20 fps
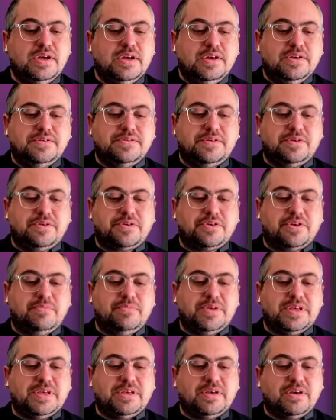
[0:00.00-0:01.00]
So it could
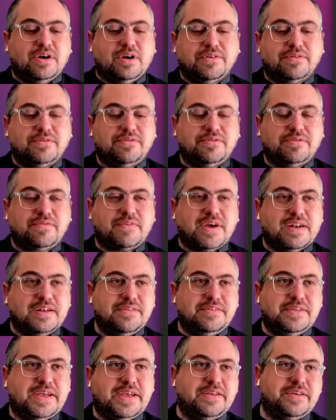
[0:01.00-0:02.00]
be all sorts of kind of
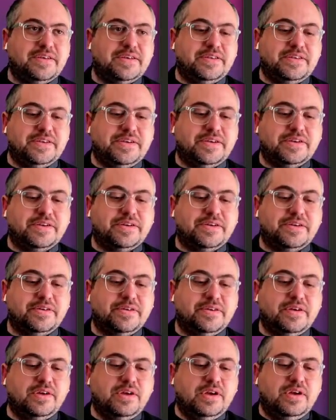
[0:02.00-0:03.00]
data in here.
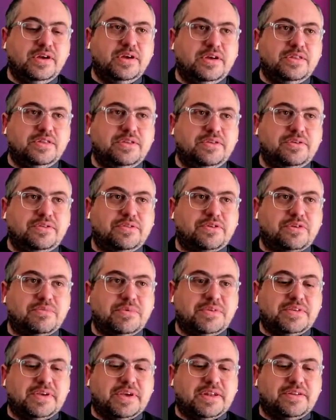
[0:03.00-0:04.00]
There could be
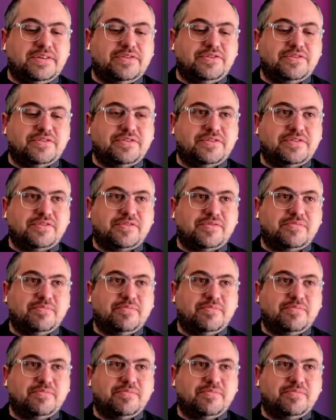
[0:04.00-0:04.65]
data just as